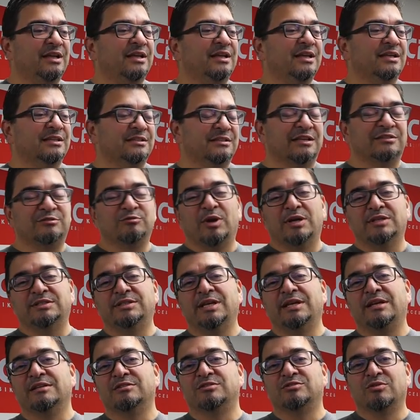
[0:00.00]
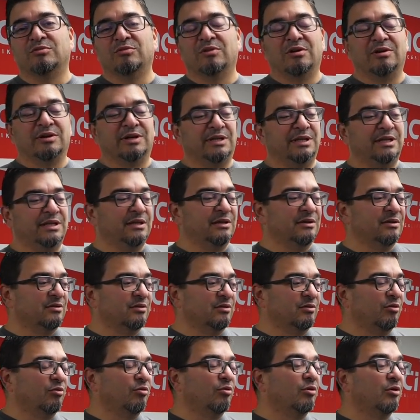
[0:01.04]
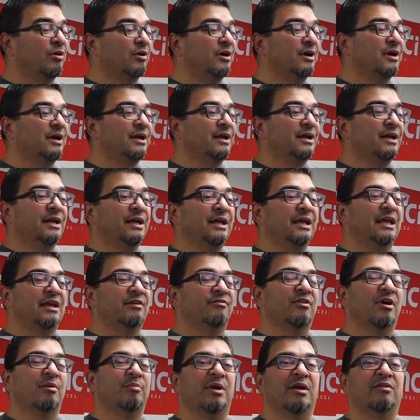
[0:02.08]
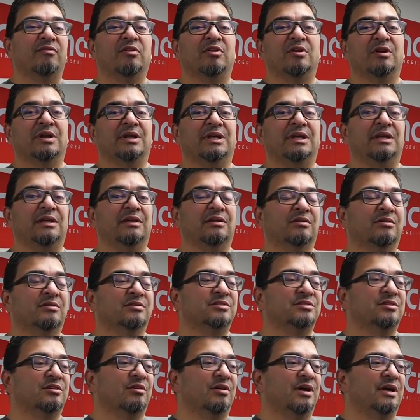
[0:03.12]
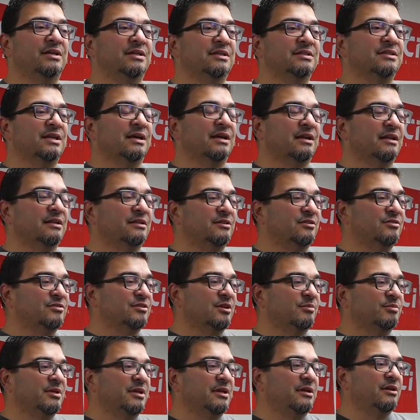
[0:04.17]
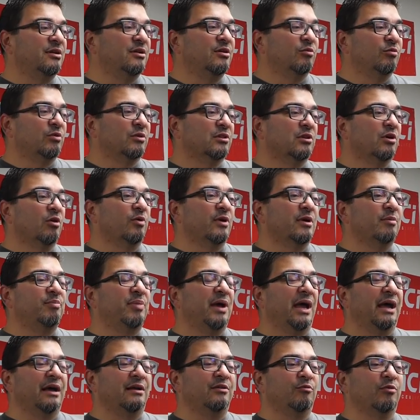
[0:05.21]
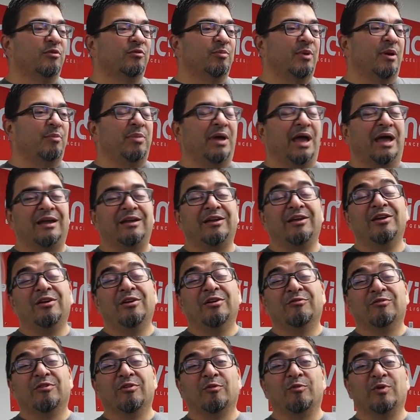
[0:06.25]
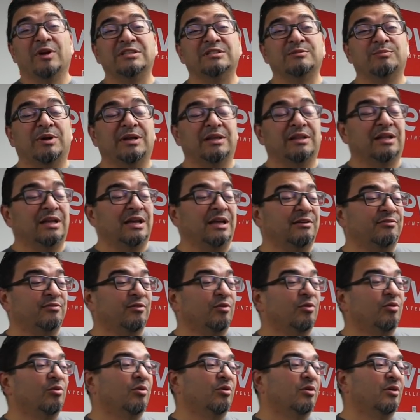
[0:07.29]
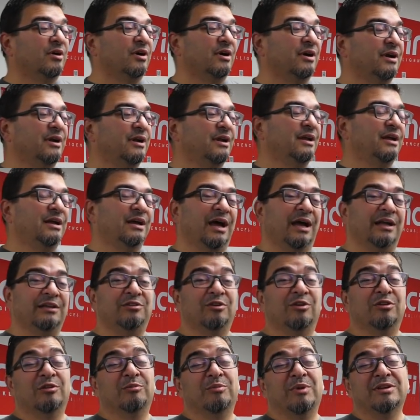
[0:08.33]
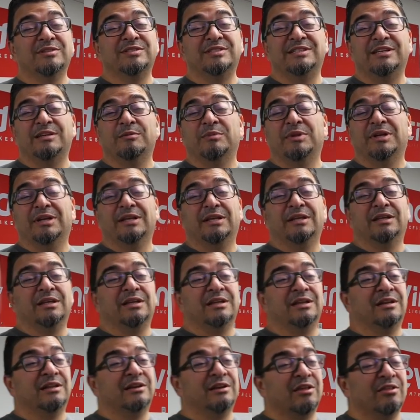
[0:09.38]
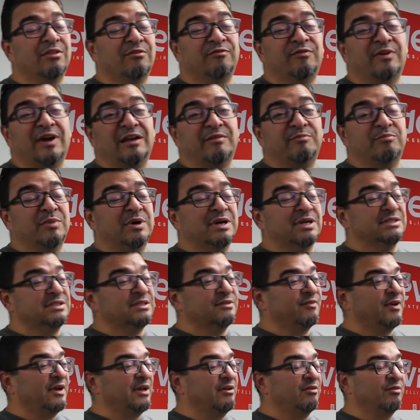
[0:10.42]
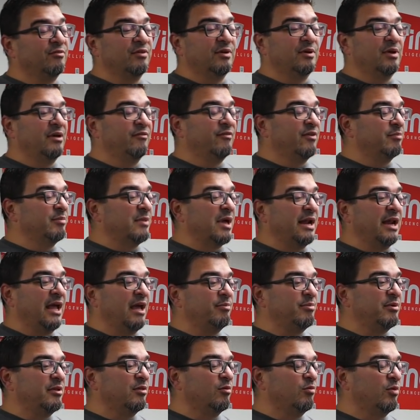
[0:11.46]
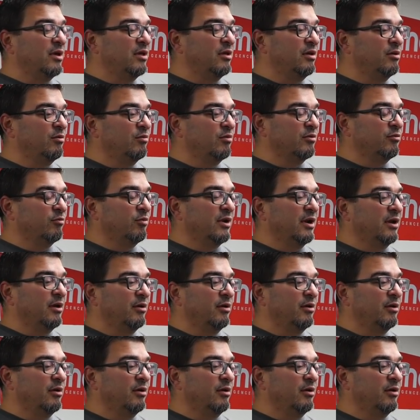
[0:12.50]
that's why it's taking so long to heal, or if I'm ever gonna heal. So I just gotta do something with low impact with my back for the rest of my life. Or I told him I'll see him in another 5 months if I'm not happy with